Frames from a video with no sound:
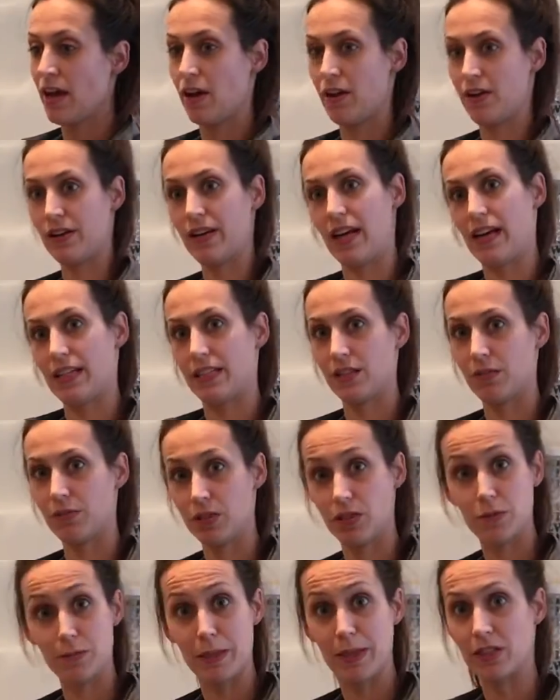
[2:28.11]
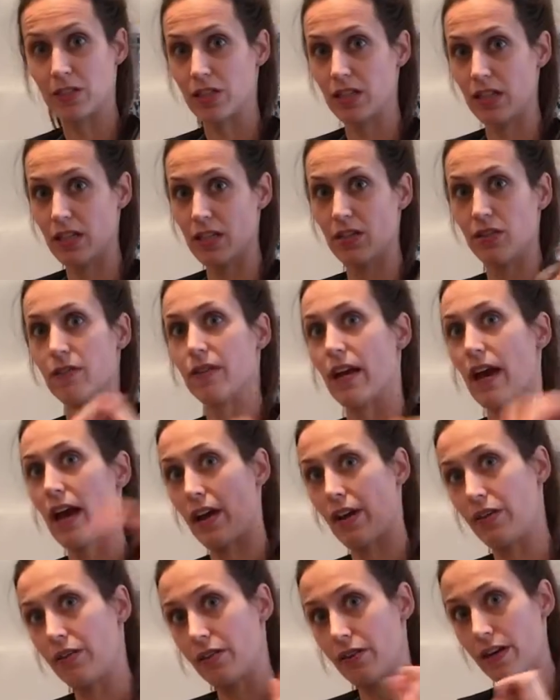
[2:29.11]
Okay, so once you made your seat, you
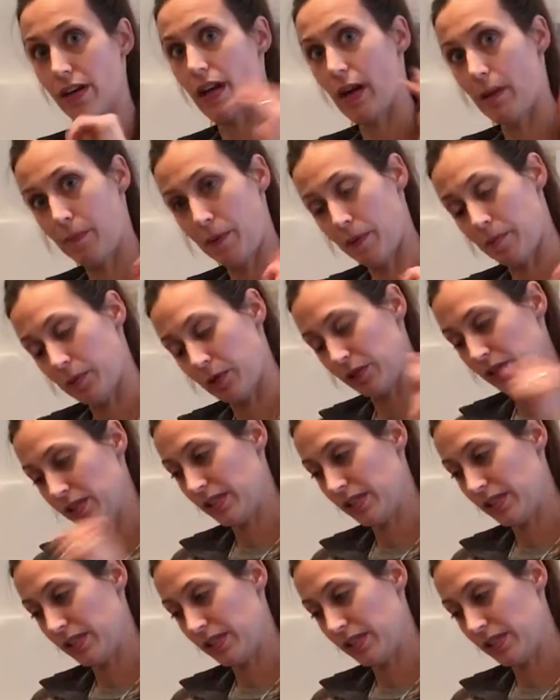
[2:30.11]
gather it up on both